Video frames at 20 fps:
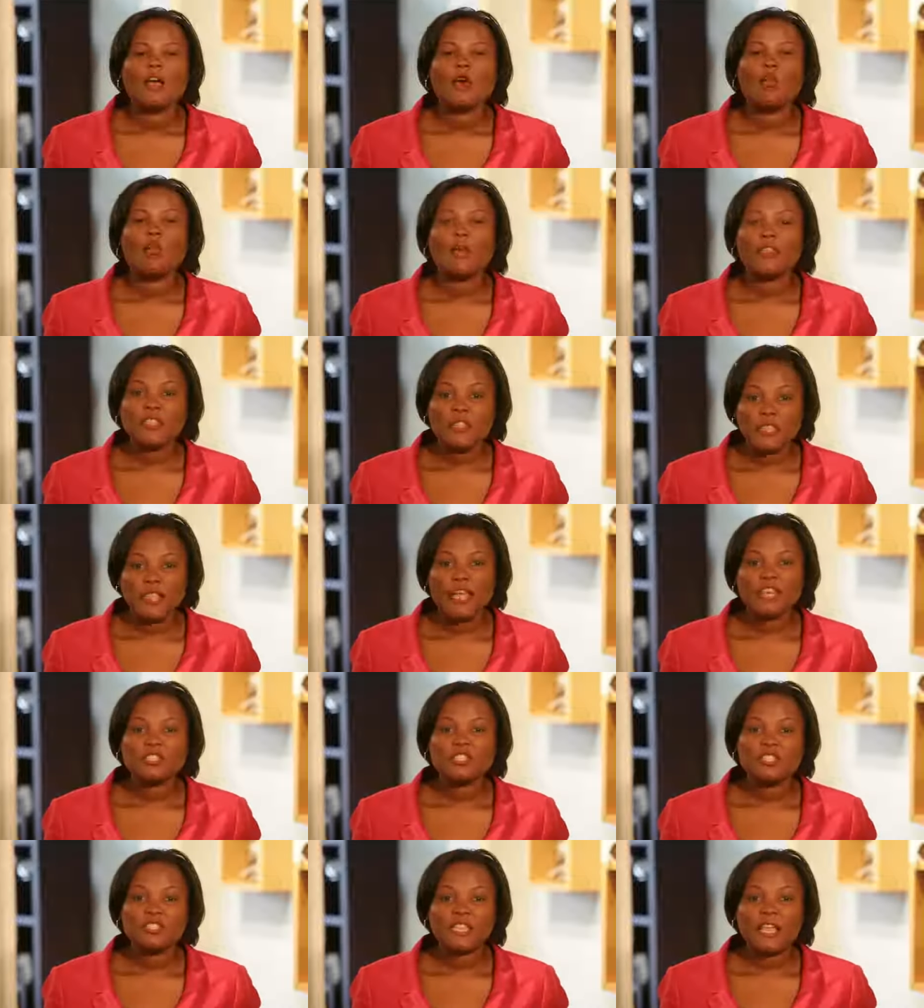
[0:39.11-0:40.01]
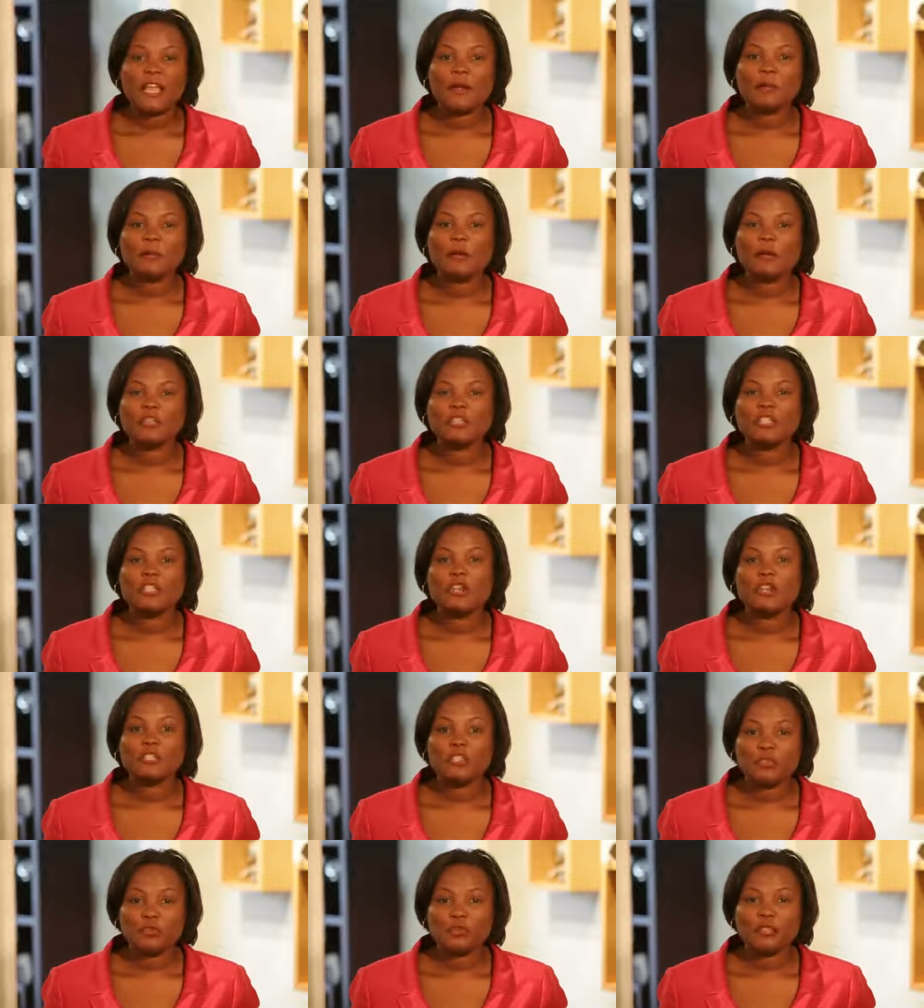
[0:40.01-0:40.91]
With Election Day approaching
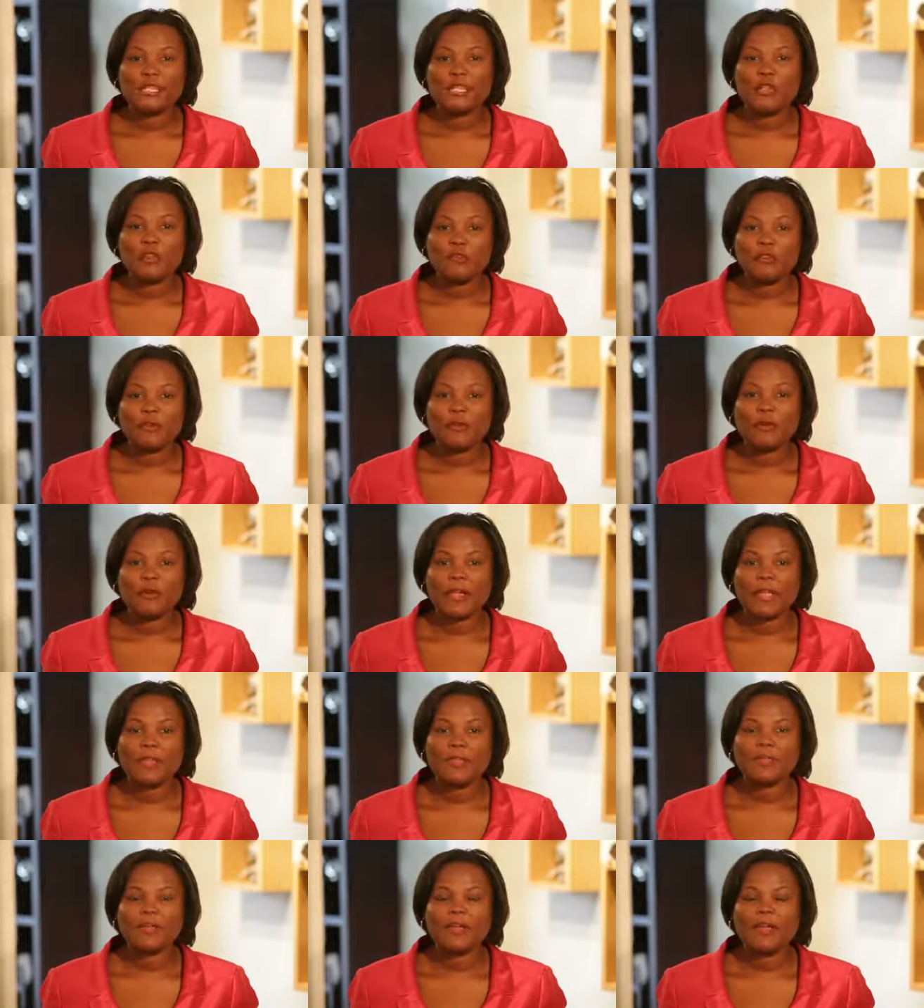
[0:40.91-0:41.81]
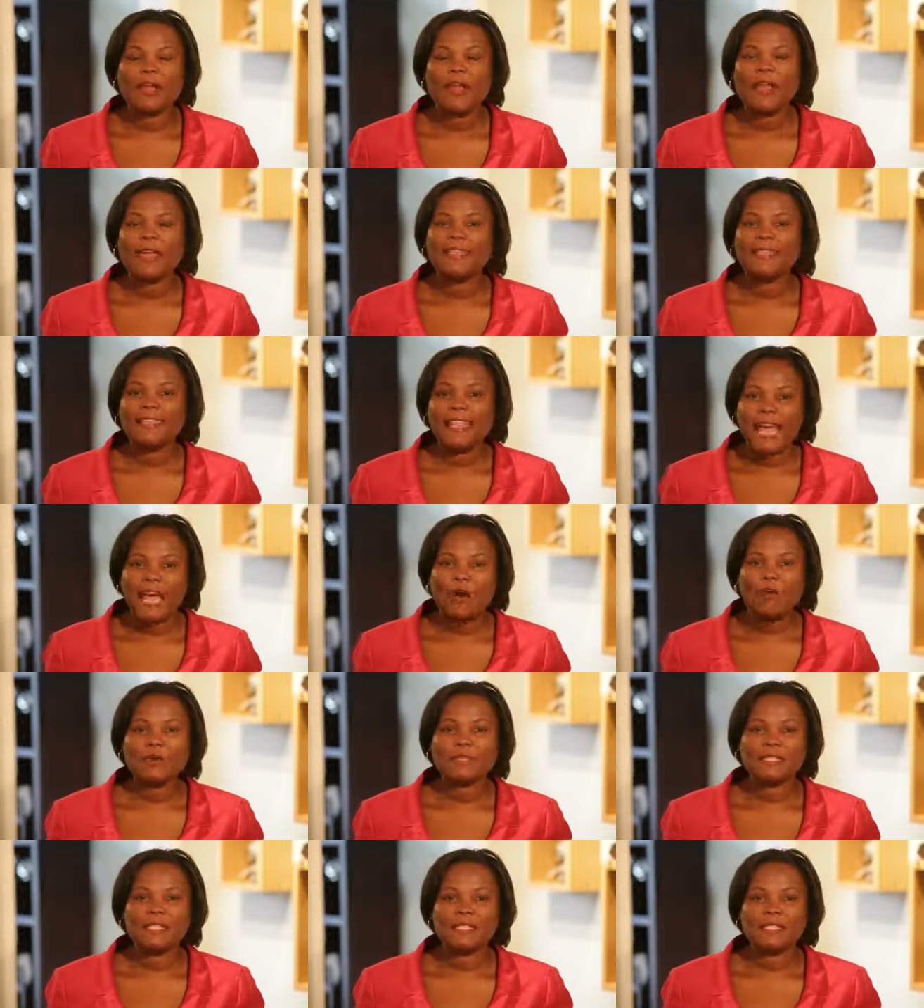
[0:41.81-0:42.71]
on Tuesday, November 8th,
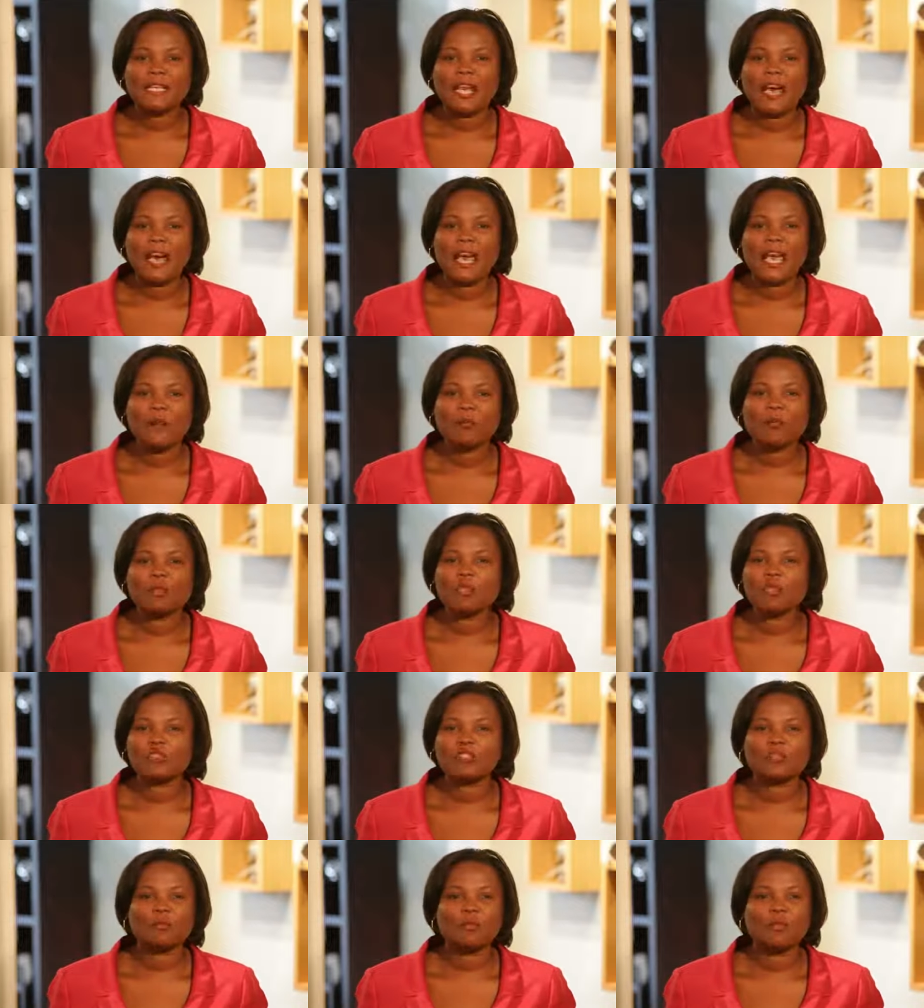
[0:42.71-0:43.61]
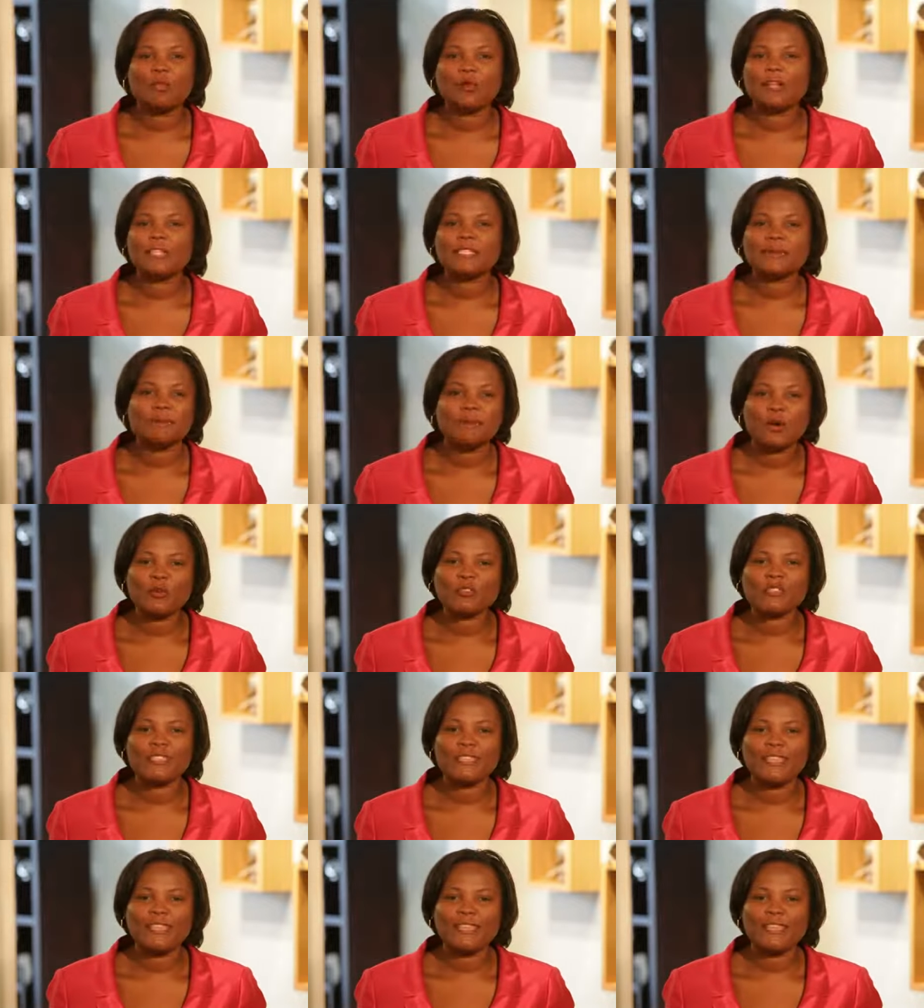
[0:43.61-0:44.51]
now is the time when your support is
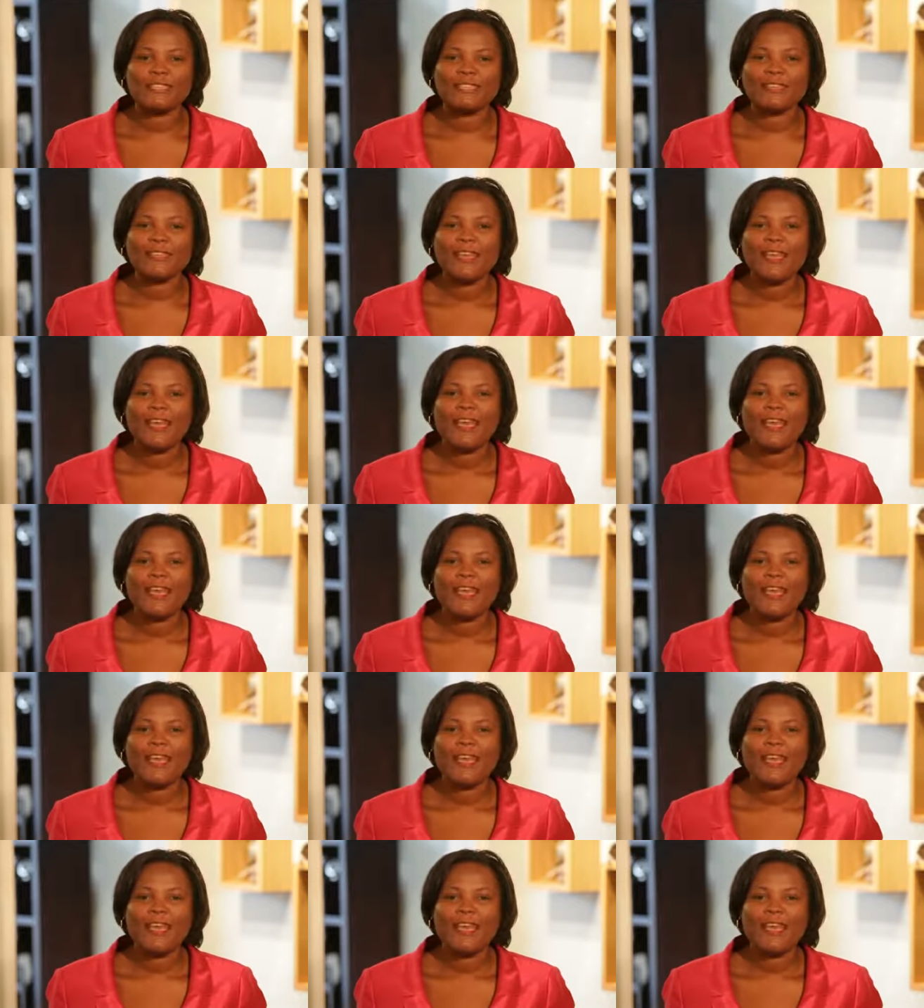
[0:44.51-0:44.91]
most needed.